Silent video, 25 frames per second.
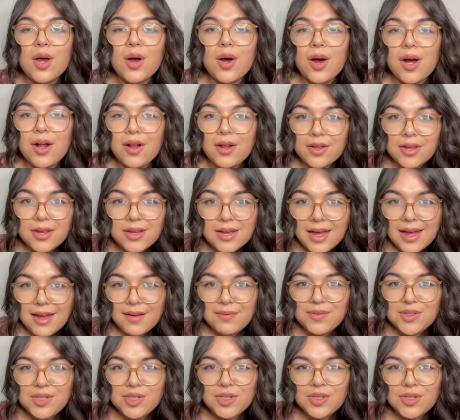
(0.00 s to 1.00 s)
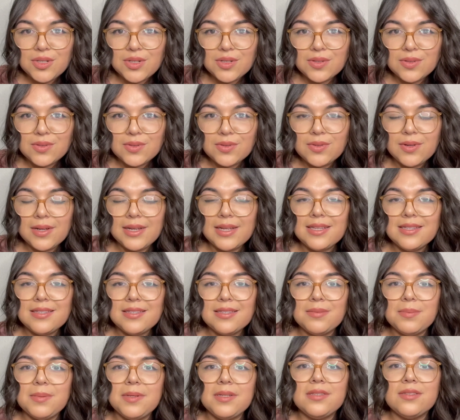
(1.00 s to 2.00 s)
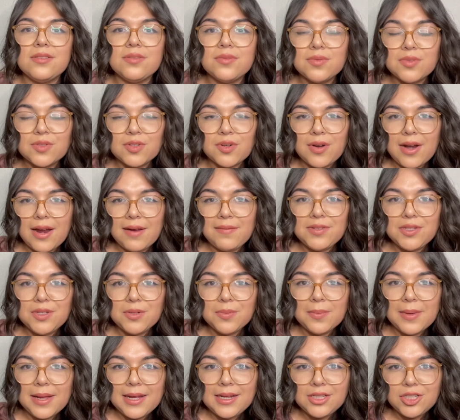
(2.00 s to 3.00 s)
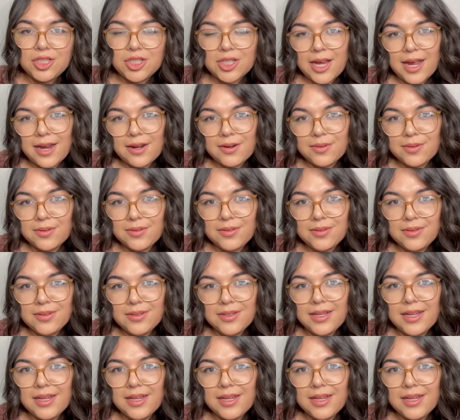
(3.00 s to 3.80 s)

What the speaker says: all you have to do is be subscribed to my channel